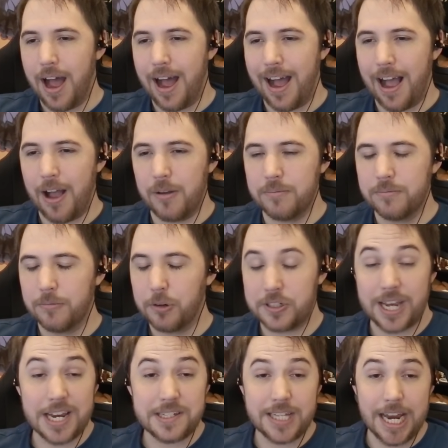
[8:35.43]

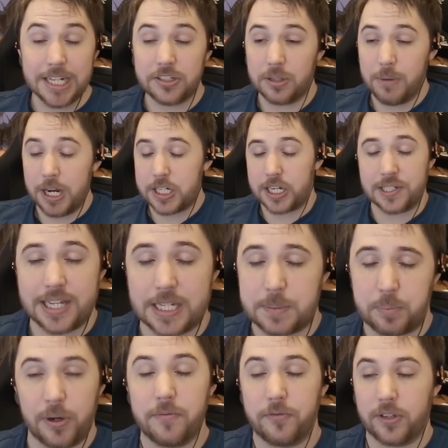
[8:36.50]
Was I saying too much? Because
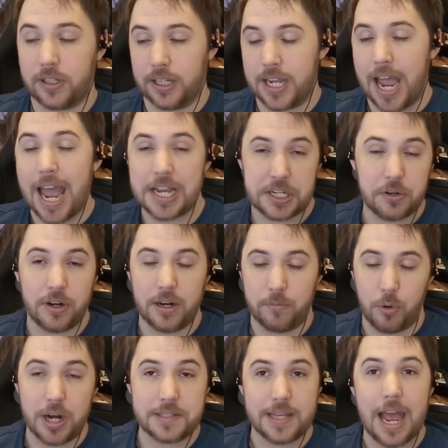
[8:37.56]
that's perfectly accurate
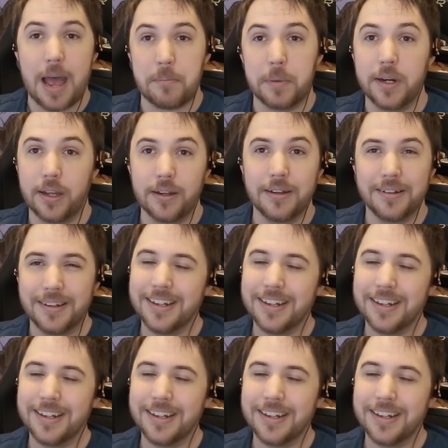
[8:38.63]
of what's happening.